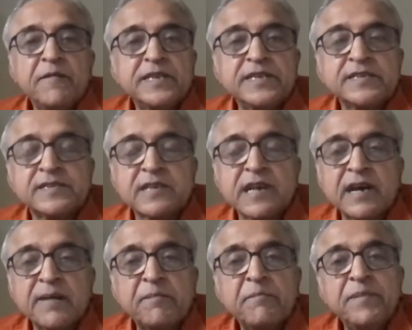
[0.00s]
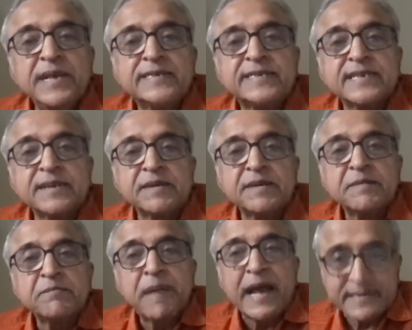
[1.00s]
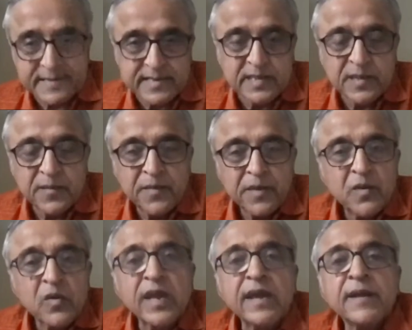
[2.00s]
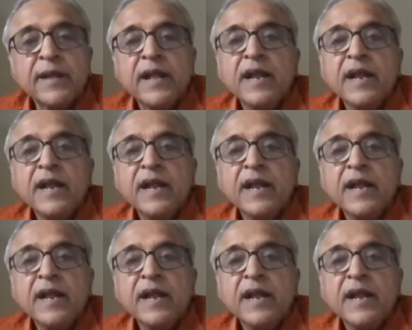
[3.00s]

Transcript: which is uh, B.Sc. Maths. Okay.